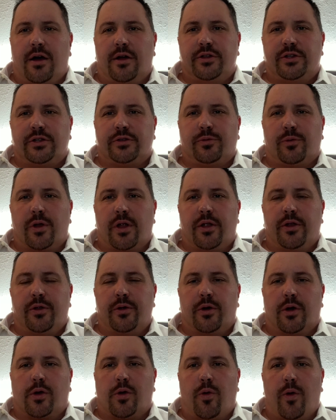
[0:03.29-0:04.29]
Just want to
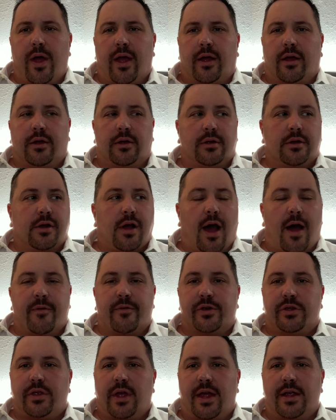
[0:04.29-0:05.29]
do a quick
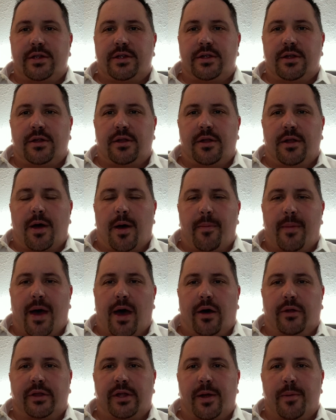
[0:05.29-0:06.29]
conversation
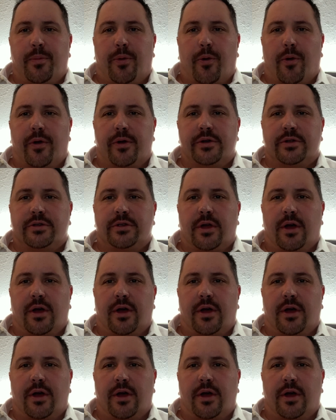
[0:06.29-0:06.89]
about the importance